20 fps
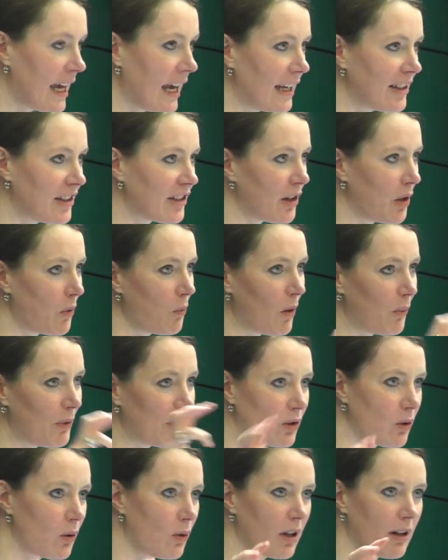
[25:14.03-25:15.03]
And so when we
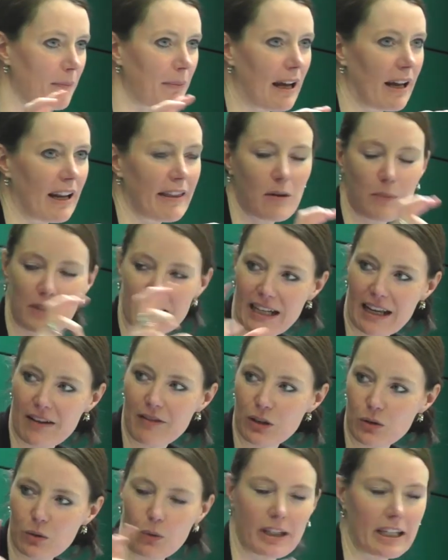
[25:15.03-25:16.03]
talk about, I think when
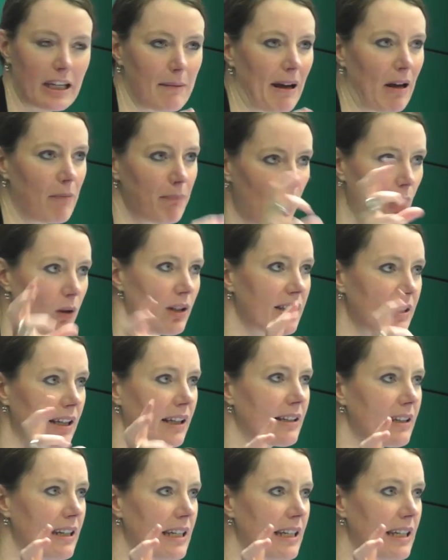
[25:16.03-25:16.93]
David's talking about politics,